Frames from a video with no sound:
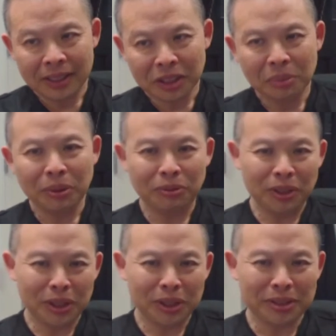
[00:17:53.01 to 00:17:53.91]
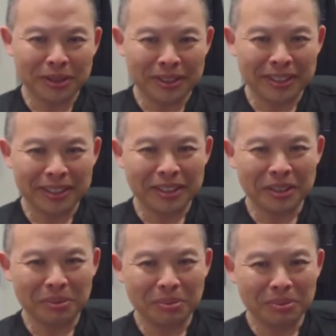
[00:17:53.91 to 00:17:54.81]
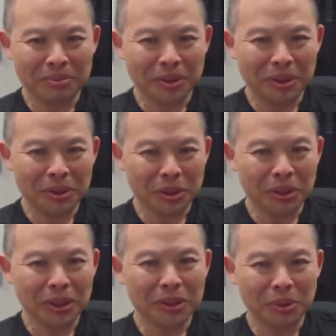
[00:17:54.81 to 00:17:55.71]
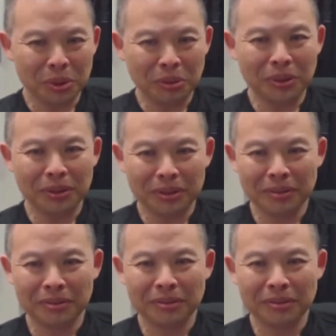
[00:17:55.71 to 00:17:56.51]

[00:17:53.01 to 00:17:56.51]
just about finished um, their Suboxone treatment.